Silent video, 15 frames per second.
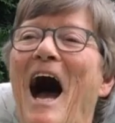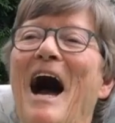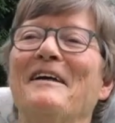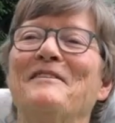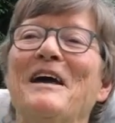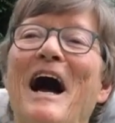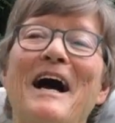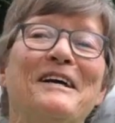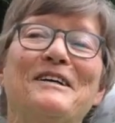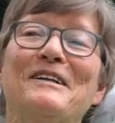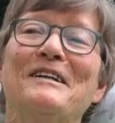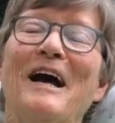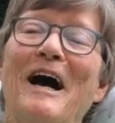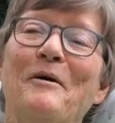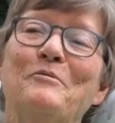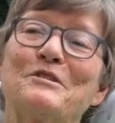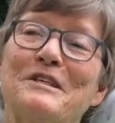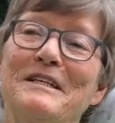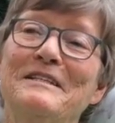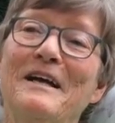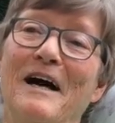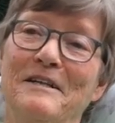I was
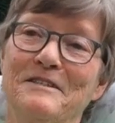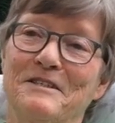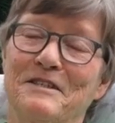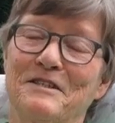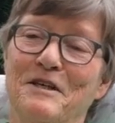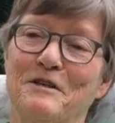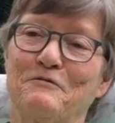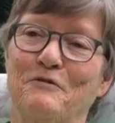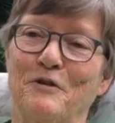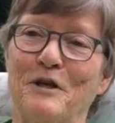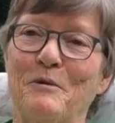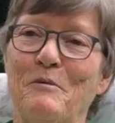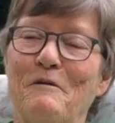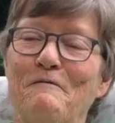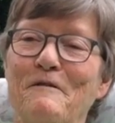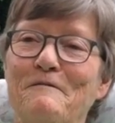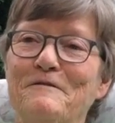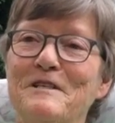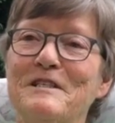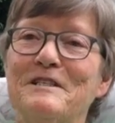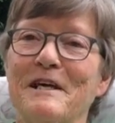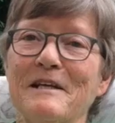unsuccessful. There were
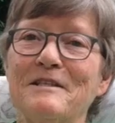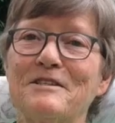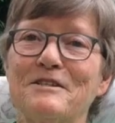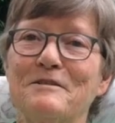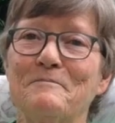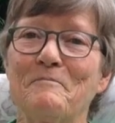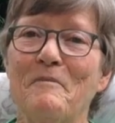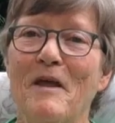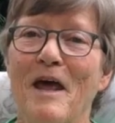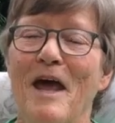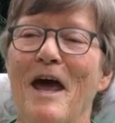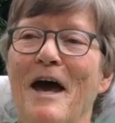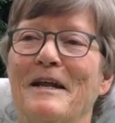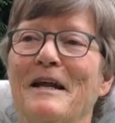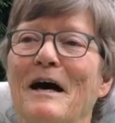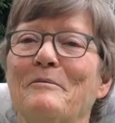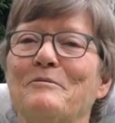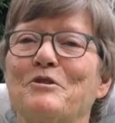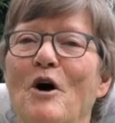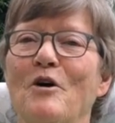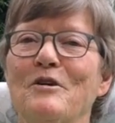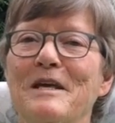56, and I
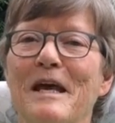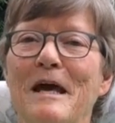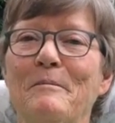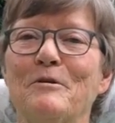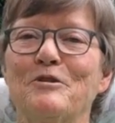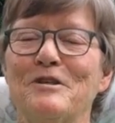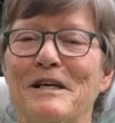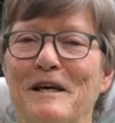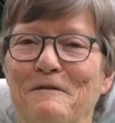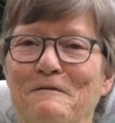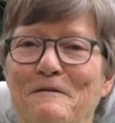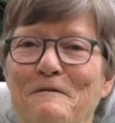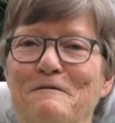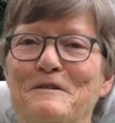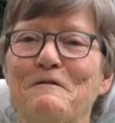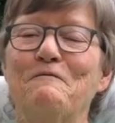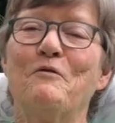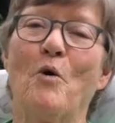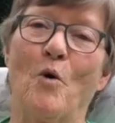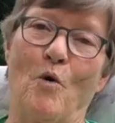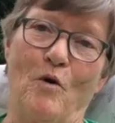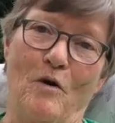was only able to get
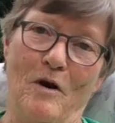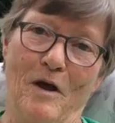54.